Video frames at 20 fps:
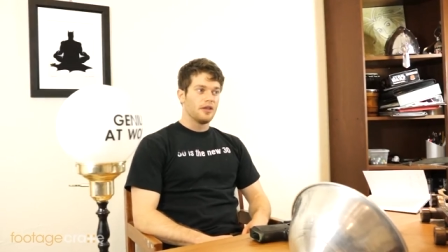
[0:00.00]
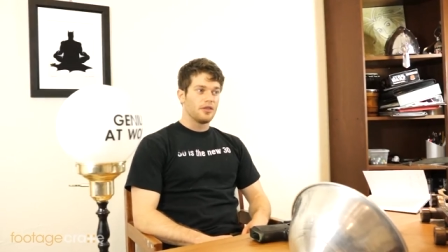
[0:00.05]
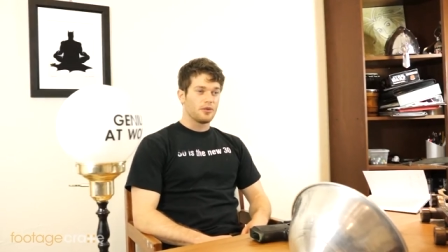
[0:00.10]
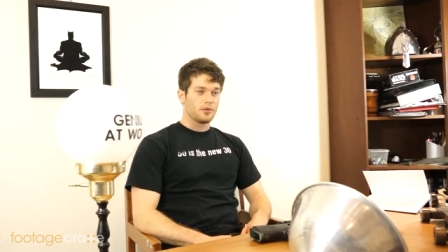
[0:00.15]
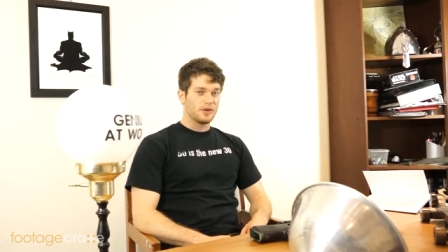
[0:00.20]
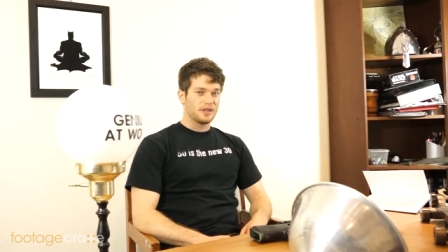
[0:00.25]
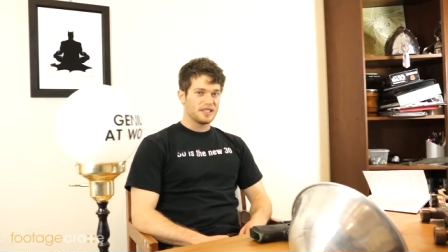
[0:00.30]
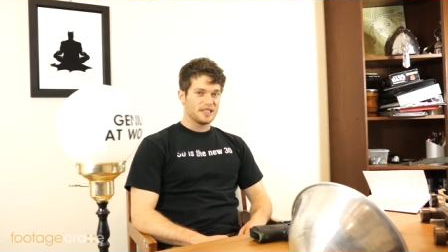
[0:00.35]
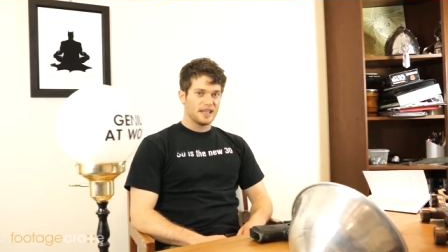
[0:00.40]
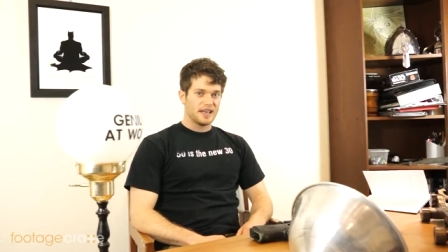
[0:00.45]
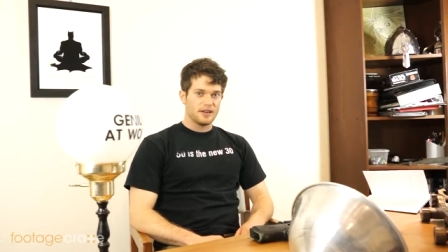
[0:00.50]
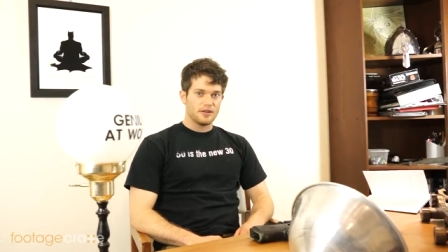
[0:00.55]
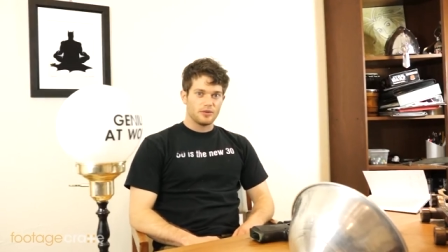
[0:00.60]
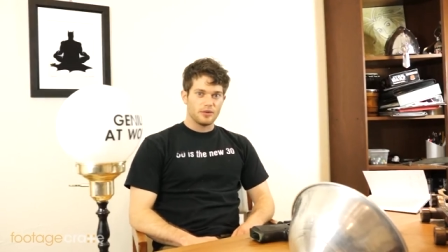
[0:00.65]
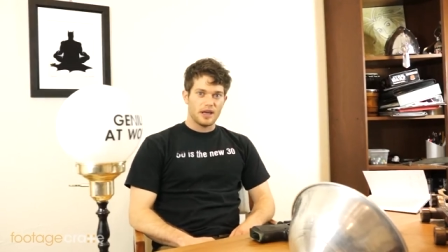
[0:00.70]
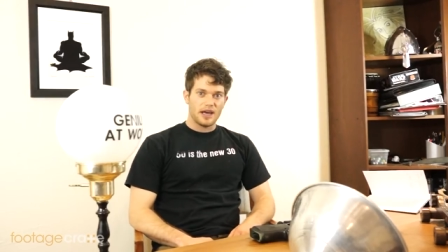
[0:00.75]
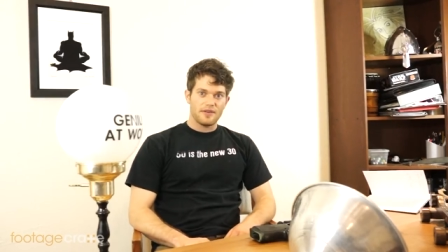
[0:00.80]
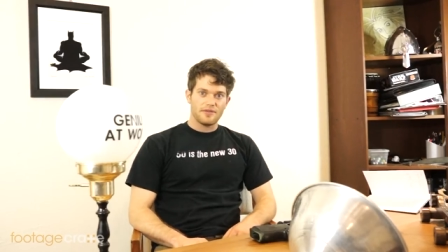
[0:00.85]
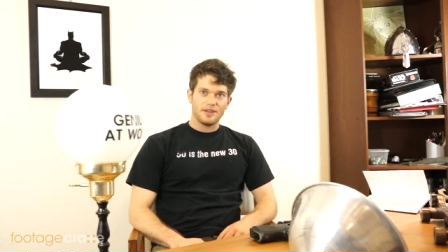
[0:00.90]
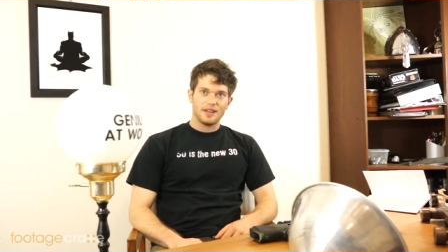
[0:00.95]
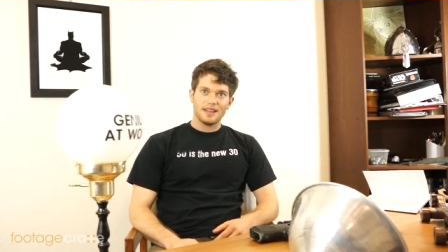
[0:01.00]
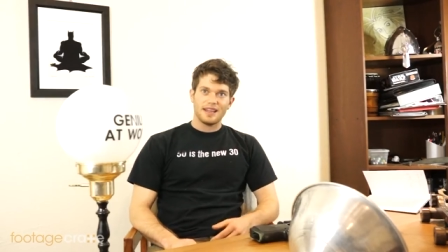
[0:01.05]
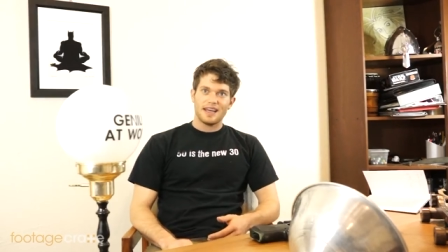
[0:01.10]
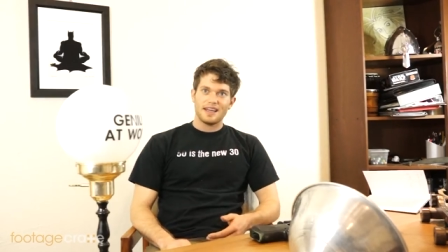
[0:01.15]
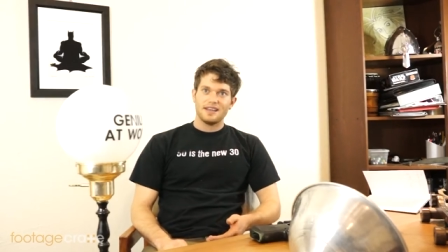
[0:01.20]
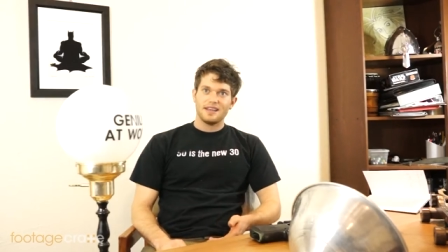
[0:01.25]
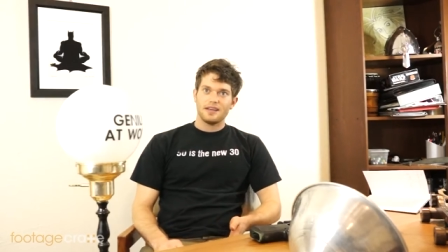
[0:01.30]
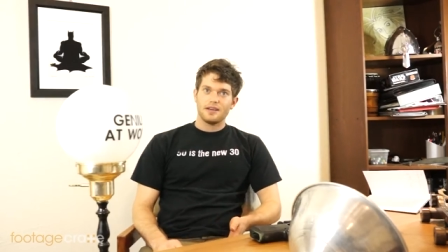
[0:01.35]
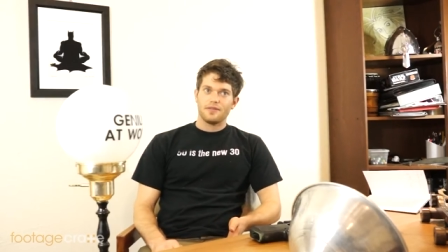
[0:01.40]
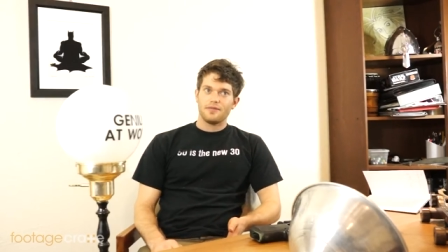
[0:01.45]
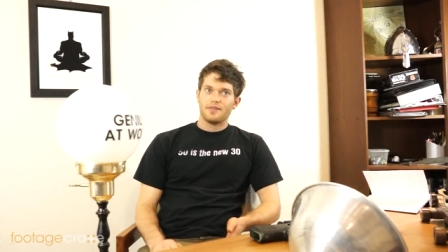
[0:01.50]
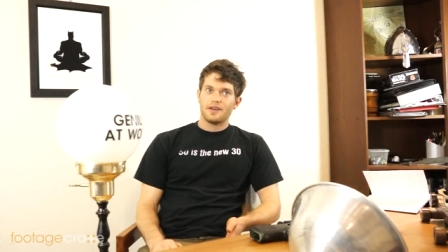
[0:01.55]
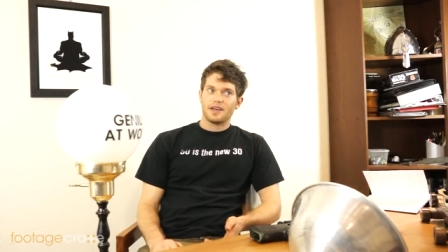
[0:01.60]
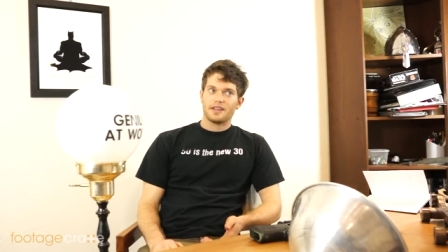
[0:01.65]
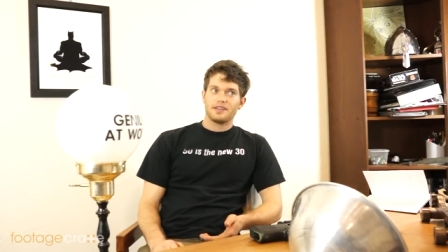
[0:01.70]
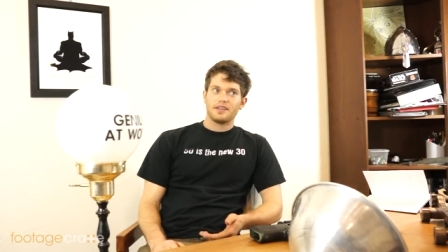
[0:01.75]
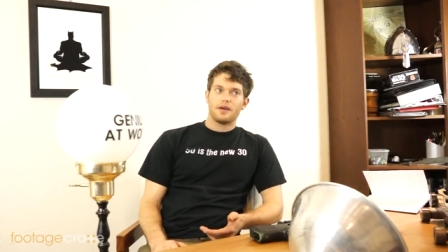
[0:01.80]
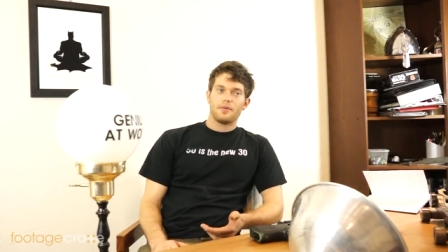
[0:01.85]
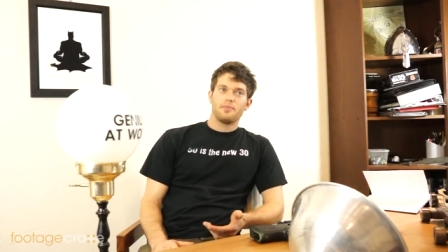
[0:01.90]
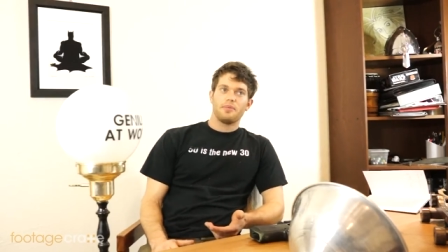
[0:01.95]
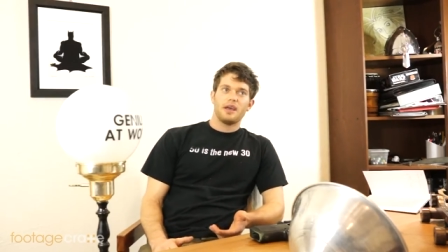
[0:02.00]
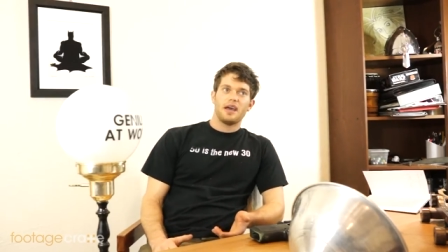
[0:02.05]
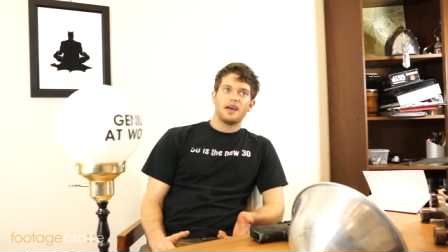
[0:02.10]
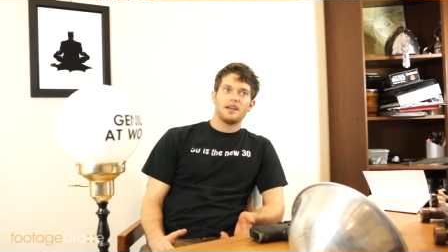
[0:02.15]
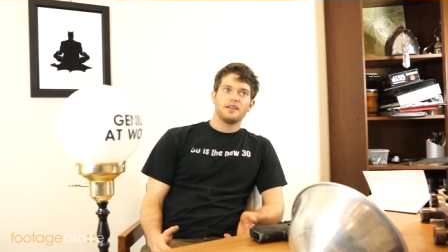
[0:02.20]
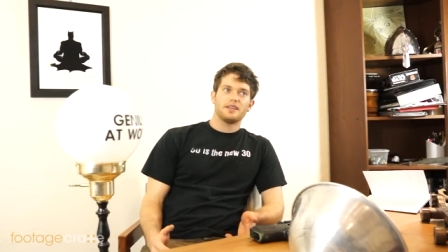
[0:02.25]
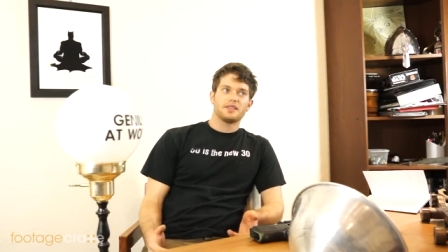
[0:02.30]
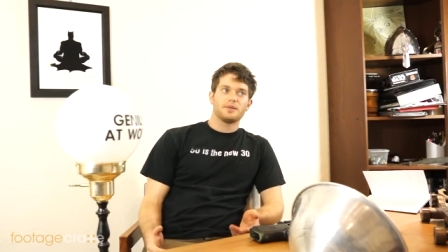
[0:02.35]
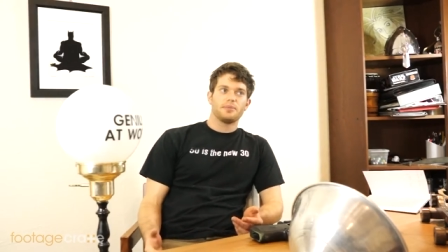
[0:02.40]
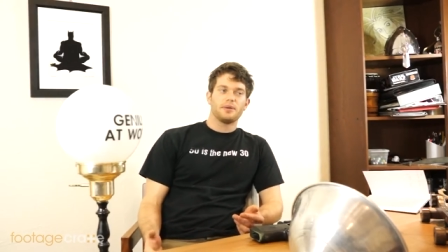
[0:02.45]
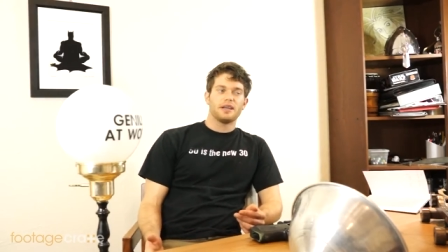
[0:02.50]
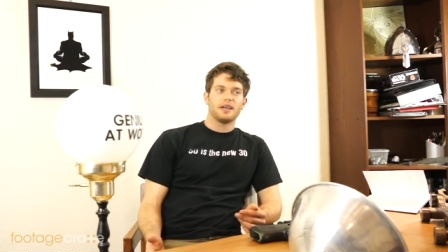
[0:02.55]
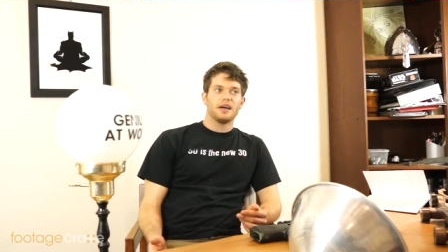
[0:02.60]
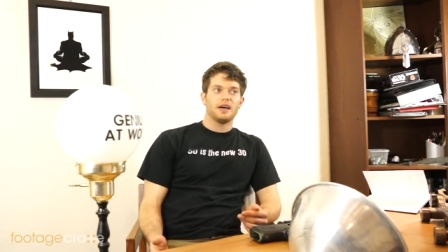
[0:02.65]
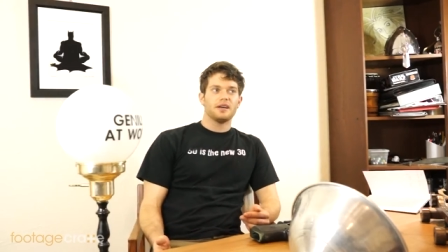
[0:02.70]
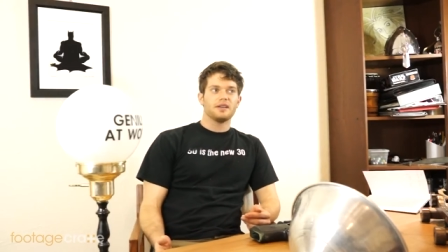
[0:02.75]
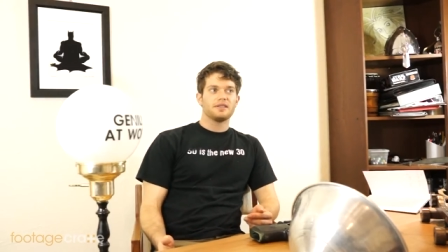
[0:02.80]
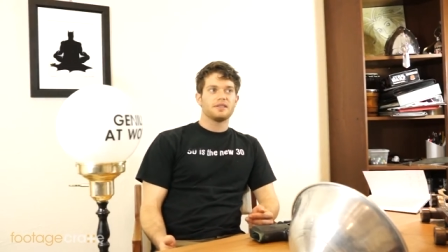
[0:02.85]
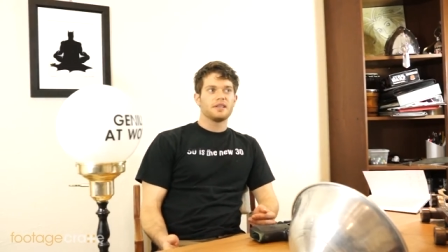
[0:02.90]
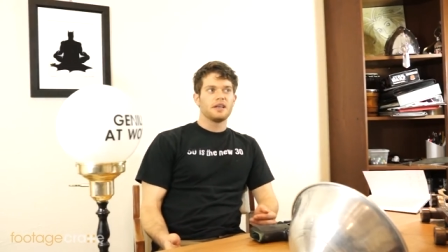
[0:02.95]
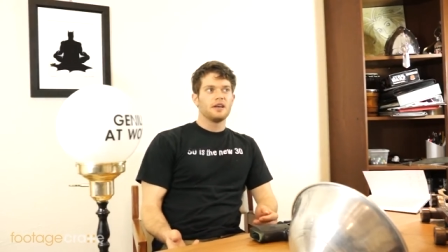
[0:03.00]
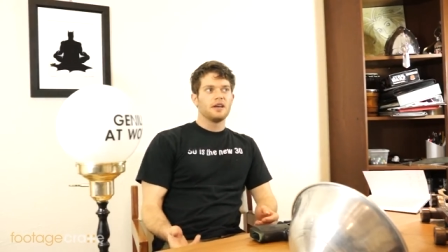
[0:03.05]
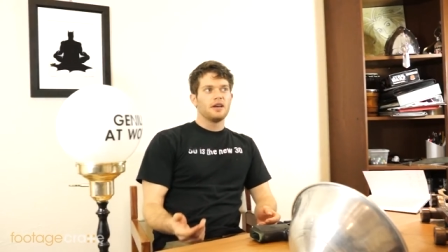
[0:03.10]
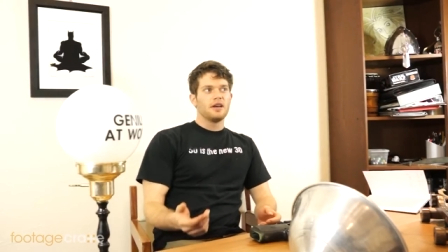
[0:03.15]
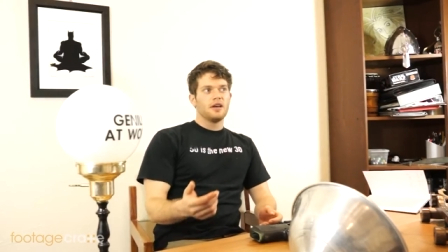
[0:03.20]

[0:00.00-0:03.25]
The reason I don't have a lightning effect up yet is because